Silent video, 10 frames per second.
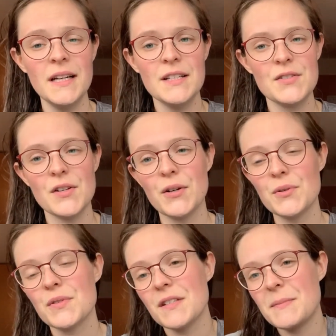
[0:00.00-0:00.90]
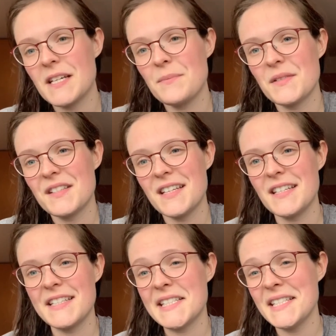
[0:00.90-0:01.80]
So sometimes that
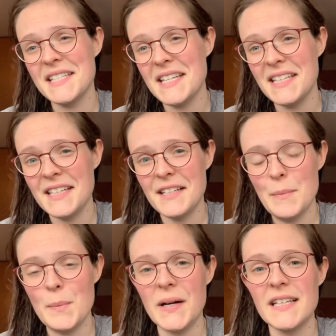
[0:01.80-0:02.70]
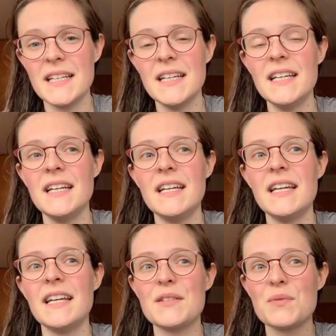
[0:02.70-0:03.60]
isn't needed, but
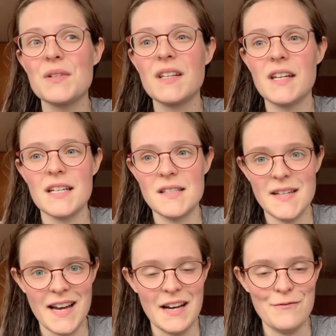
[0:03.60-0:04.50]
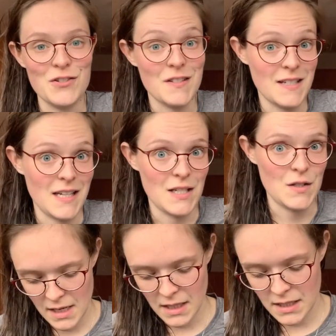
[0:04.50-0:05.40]
it's really nice to have just in
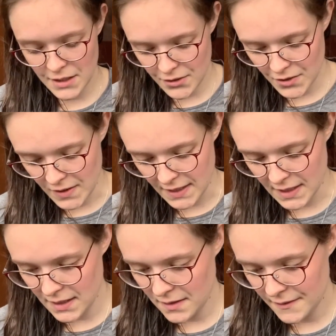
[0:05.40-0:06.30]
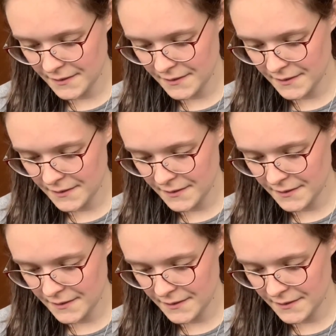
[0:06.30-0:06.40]
case. Another thing